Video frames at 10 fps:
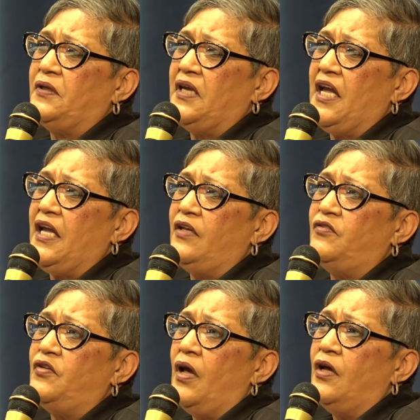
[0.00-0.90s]

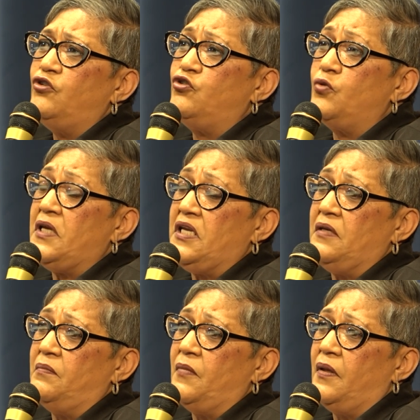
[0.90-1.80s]
King's
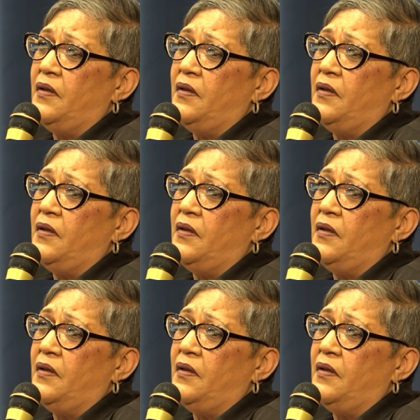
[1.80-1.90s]
dream